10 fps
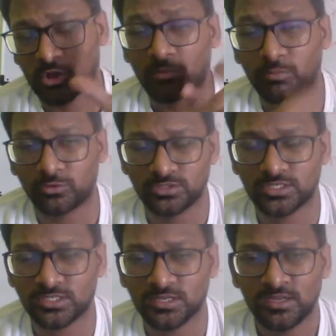
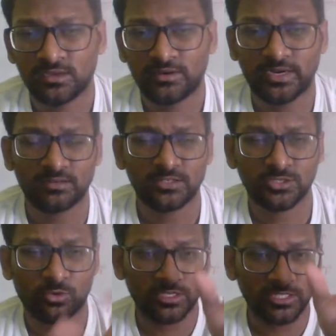compounds, right?
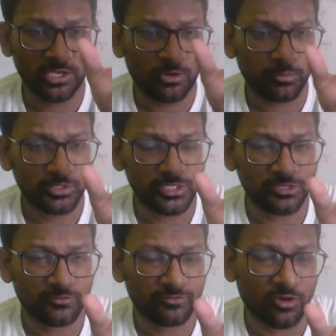So what is the composition
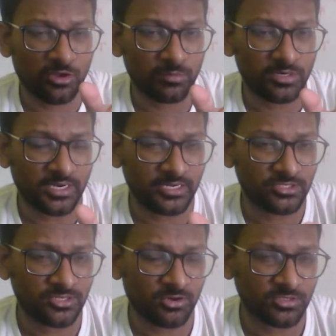of carbon,
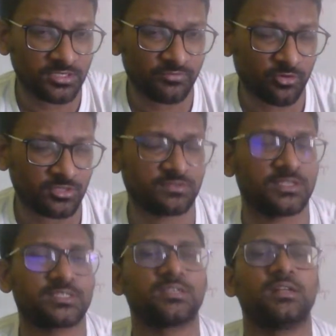nitrogen, oxygen,
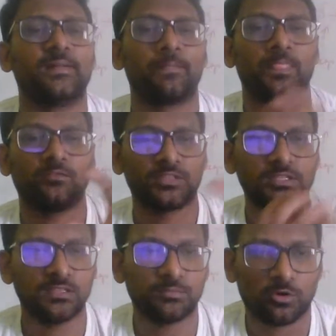phosphorus
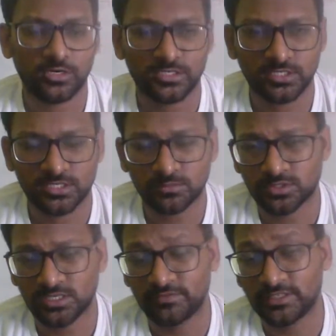within the body
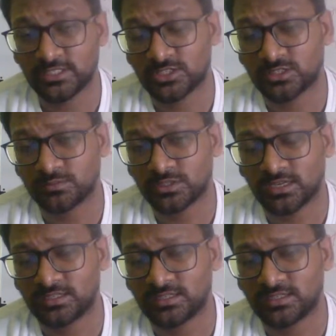systems, living systems?
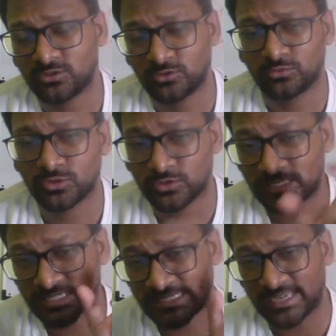I'll try to do. So
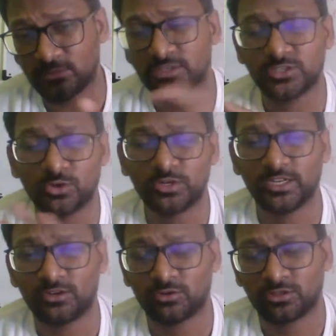these tables,
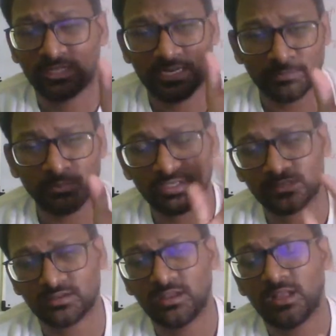don't ignore the
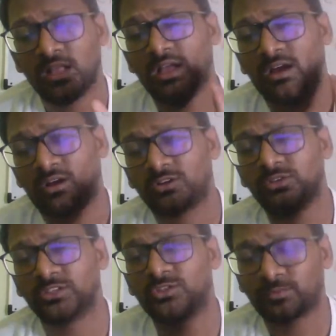numbers, or you
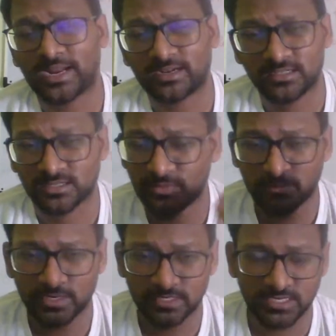need to practice,
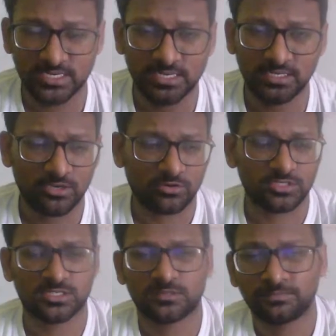memorize at any
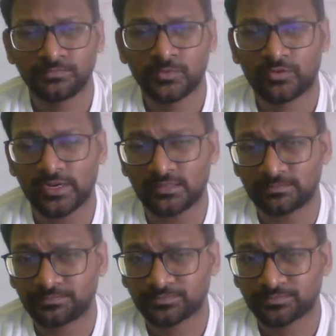cost, right?